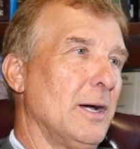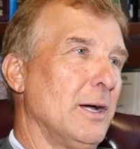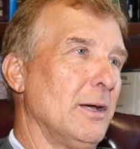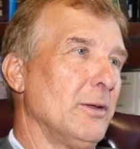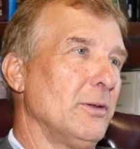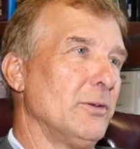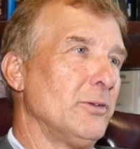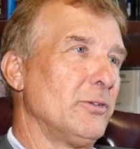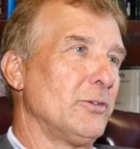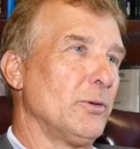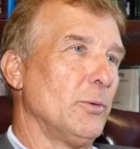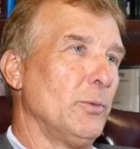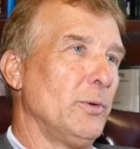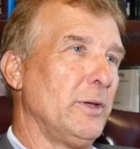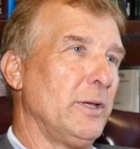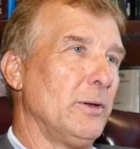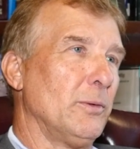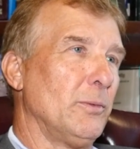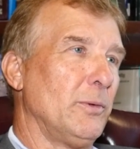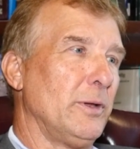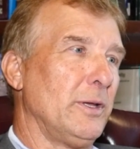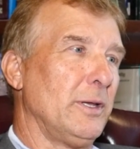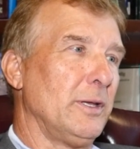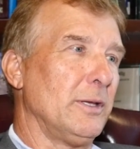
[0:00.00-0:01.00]
So
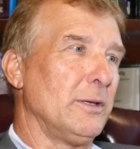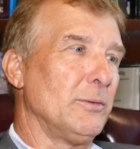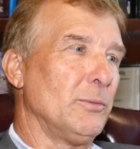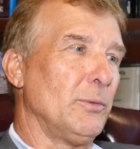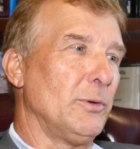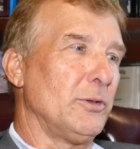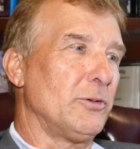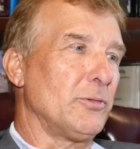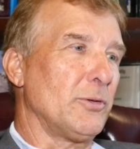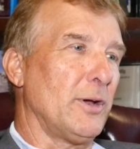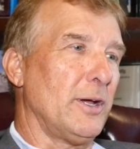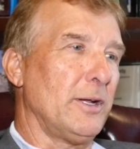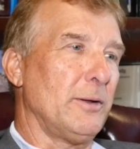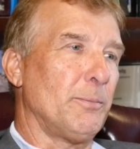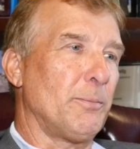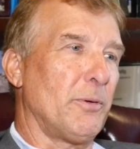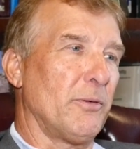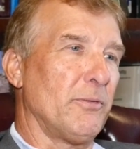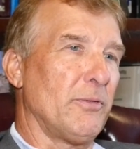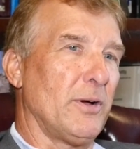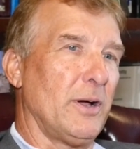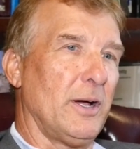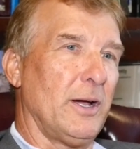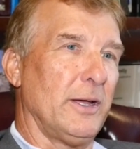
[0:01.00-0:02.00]
we try to
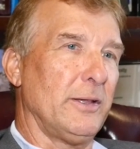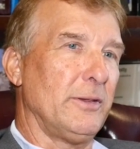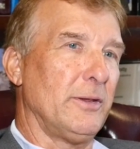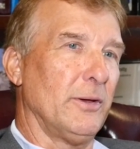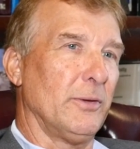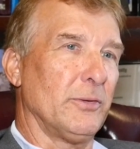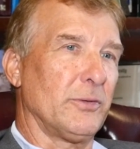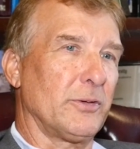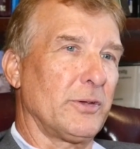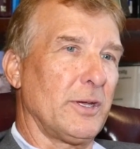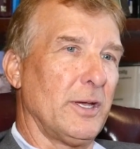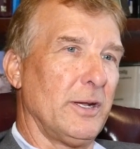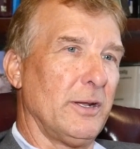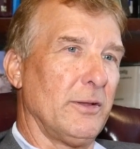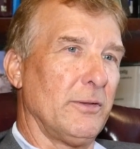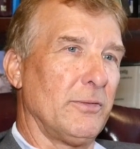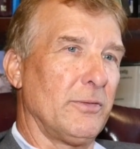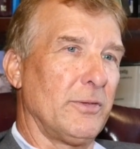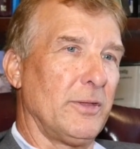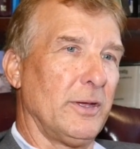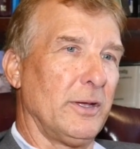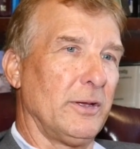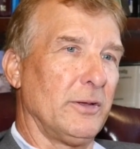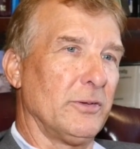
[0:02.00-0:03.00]
provide those kind of
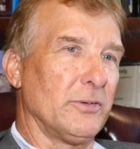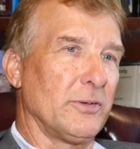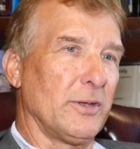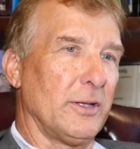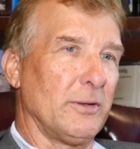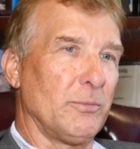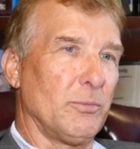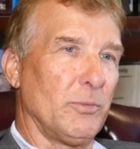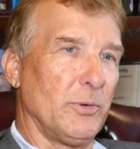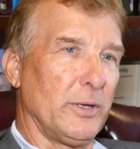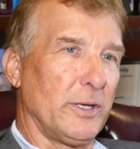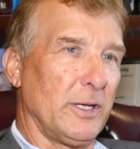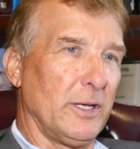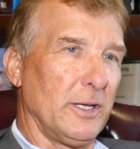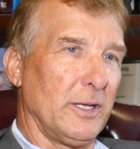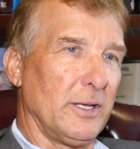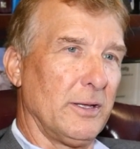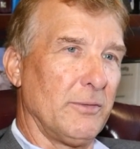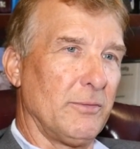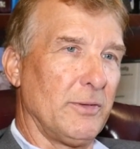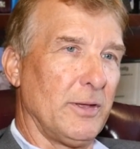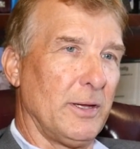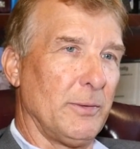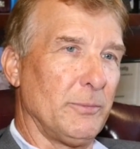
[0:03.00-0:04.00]
things that we can
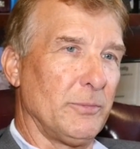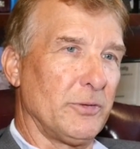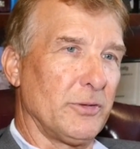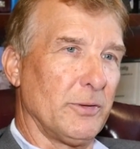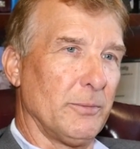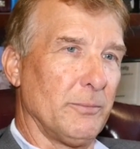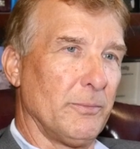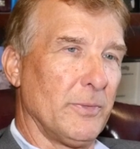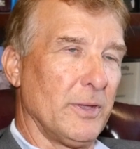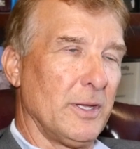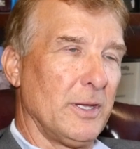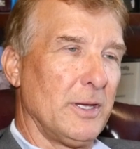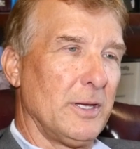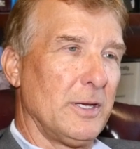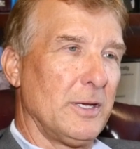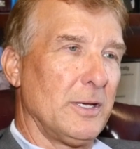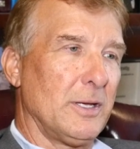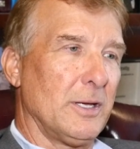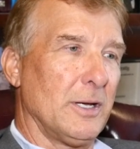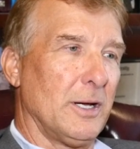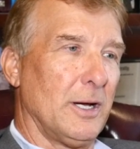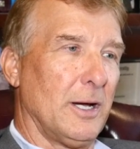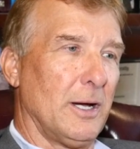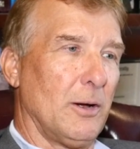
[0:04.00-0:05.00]
give them some,
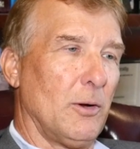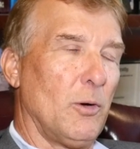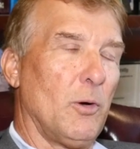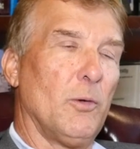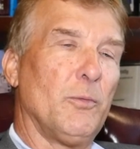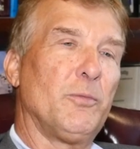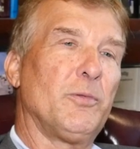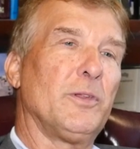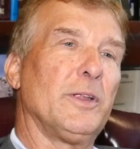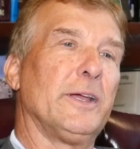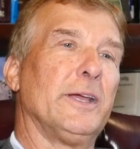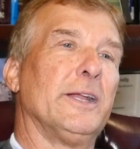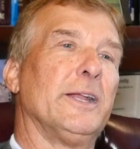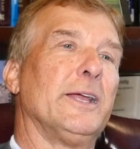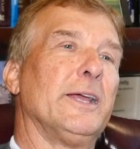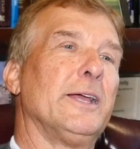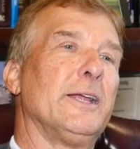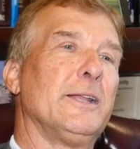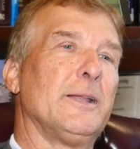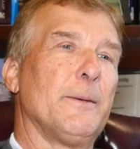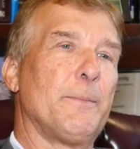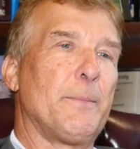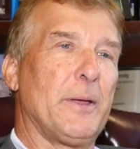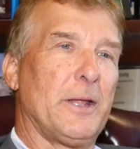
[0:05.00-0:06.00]
hopefully an
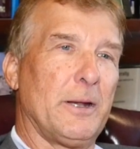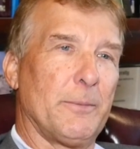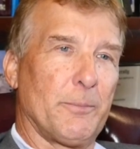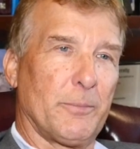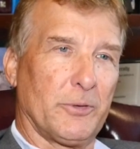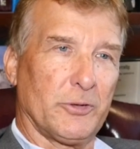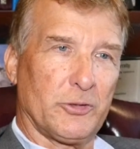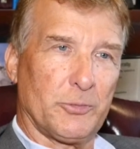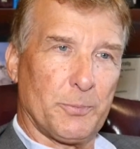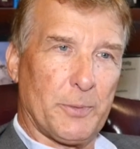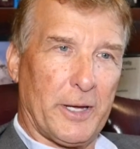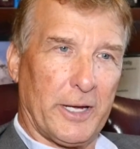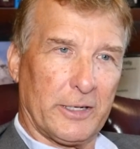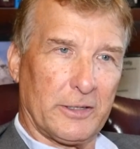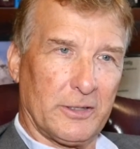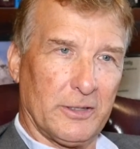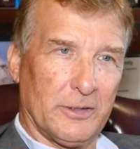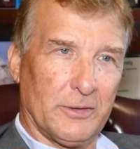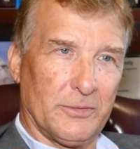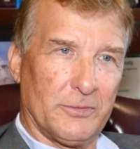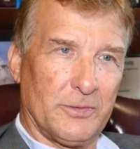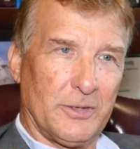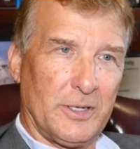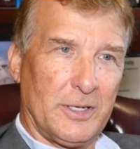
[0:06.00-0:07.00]
independent
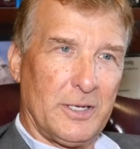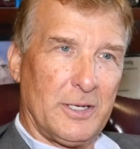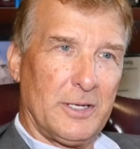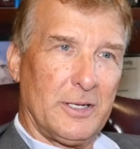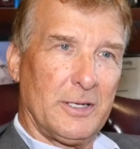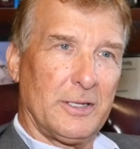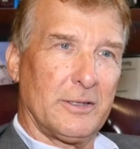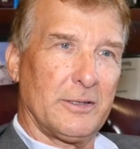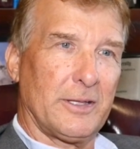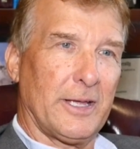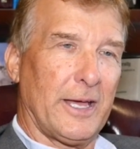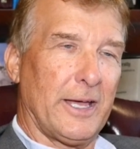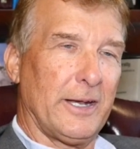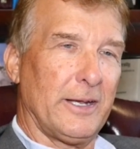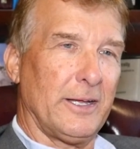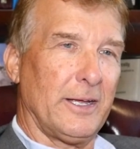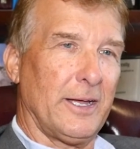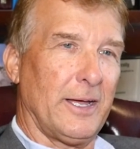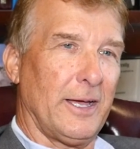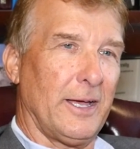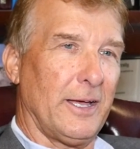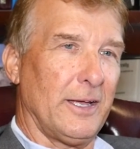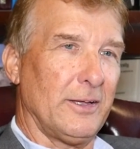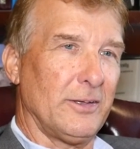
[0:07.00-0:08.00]
perspective that
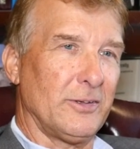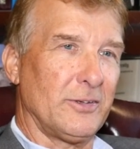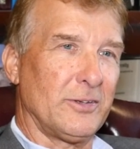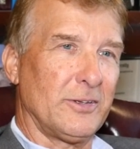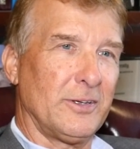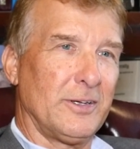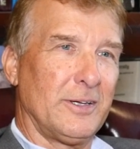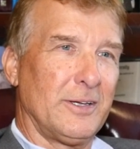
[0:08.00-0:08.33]
has,